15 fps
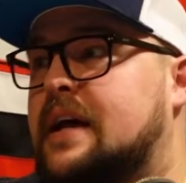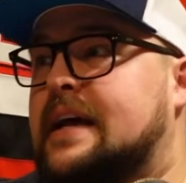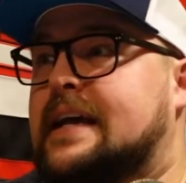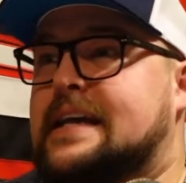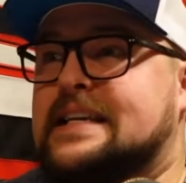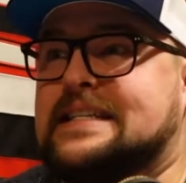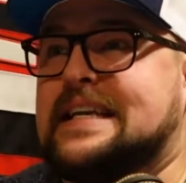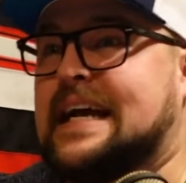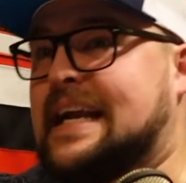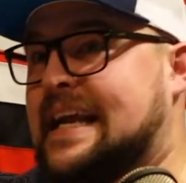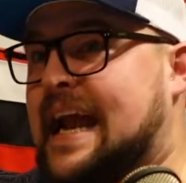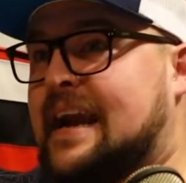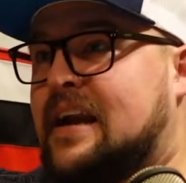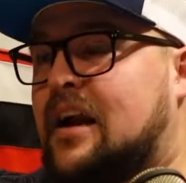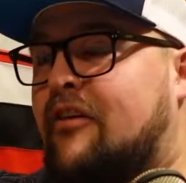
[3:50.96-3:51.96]
He's going to
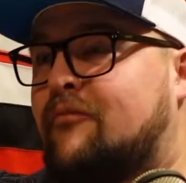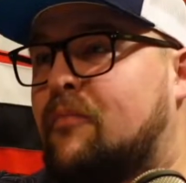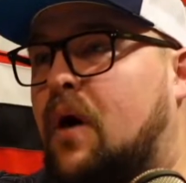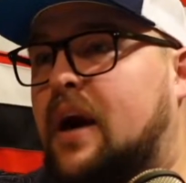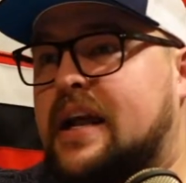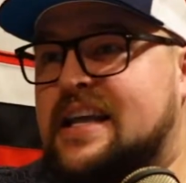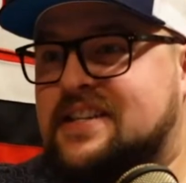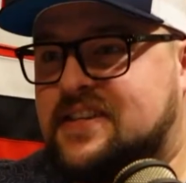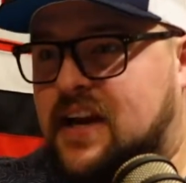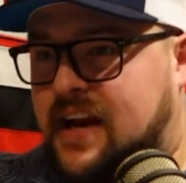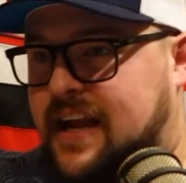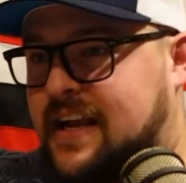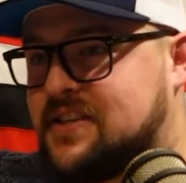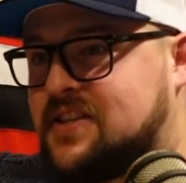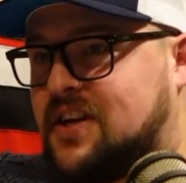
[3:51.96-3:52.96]
get enough money. He's going to
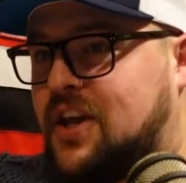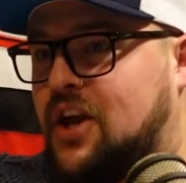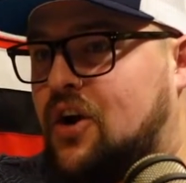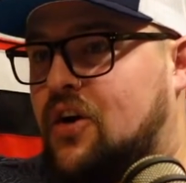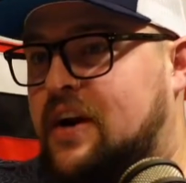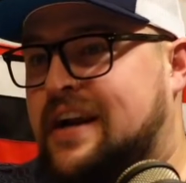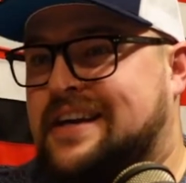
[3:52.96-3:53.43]
get security,